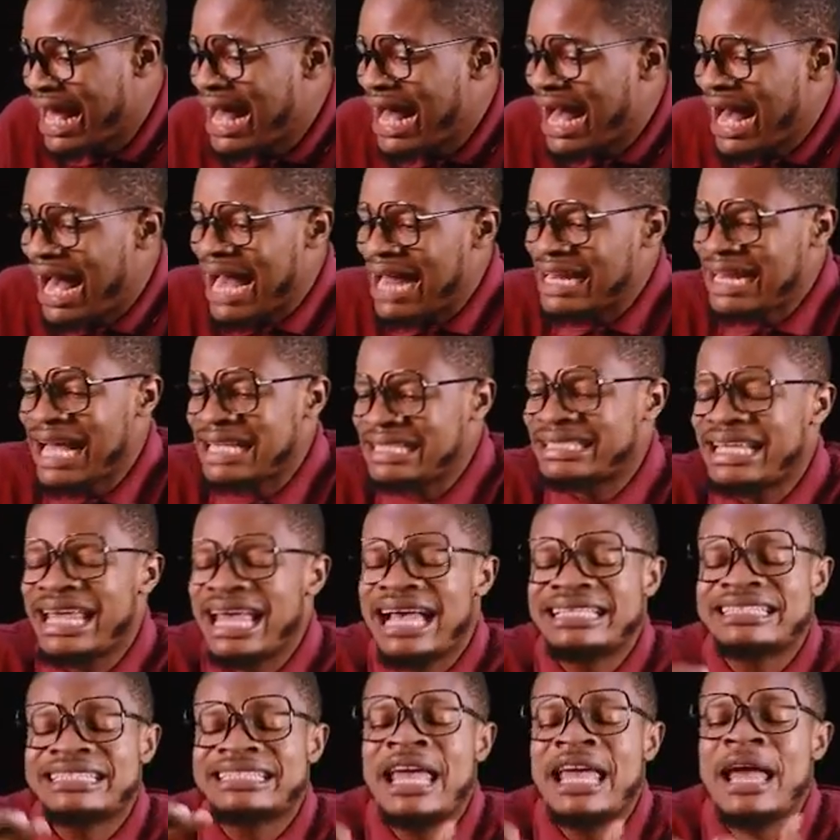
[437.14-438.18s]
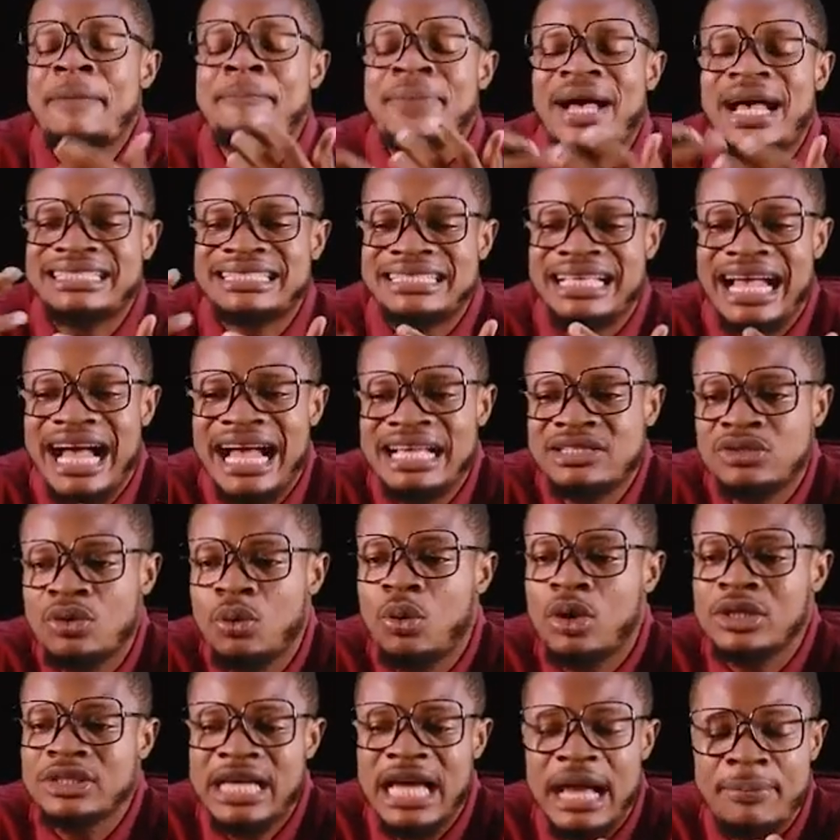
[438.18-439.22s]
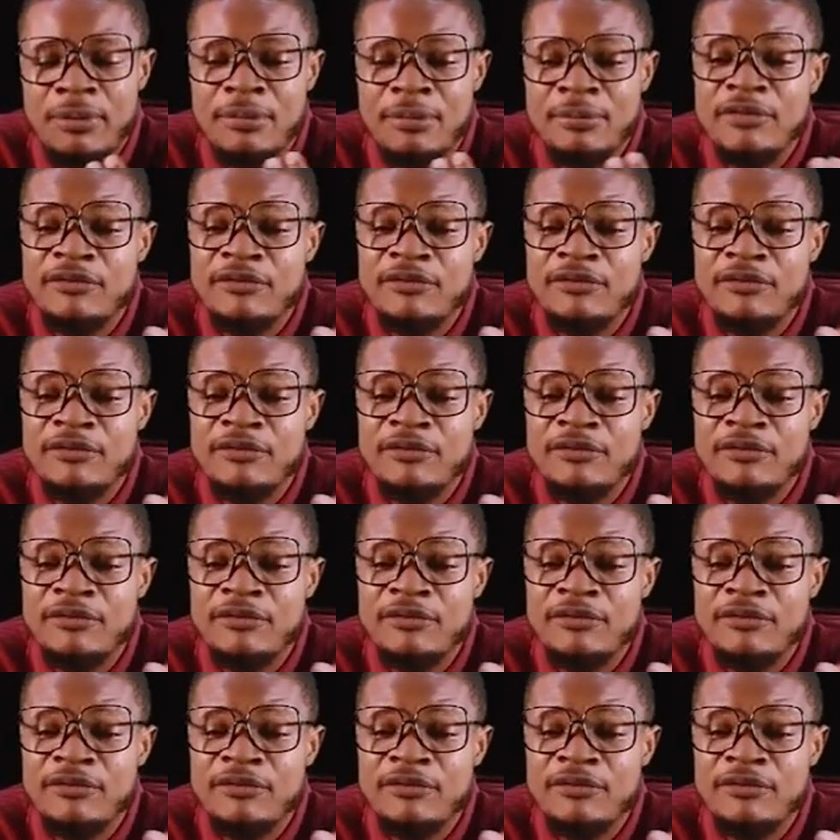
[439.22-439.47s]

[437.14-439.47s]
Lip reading: And as they escape as gas, what happens?